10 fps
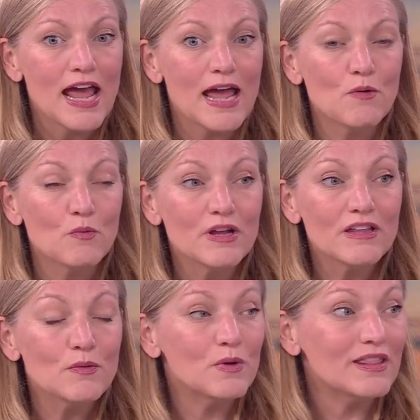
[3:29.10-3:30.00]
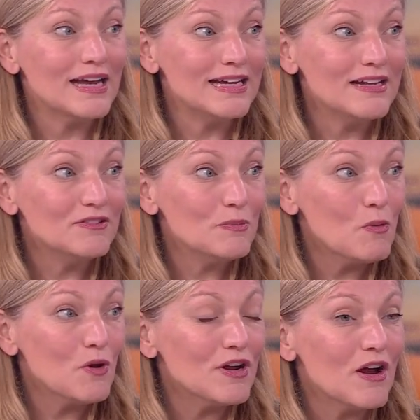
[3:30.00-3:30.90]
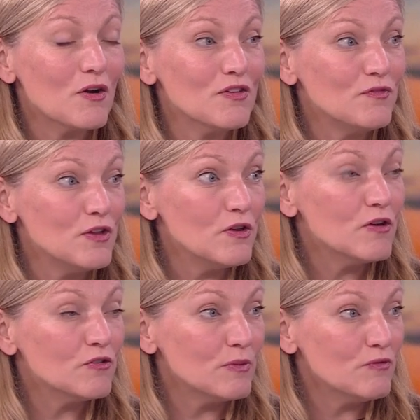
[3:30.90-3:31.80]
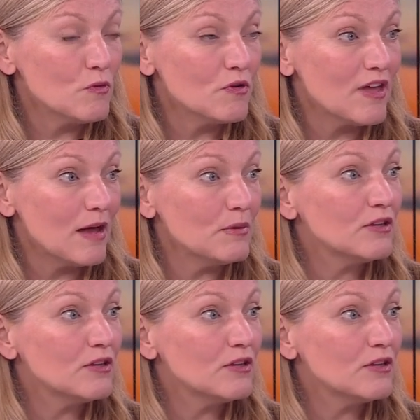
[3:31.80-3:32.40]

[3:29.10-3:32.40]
And really when they need support are the few years before that,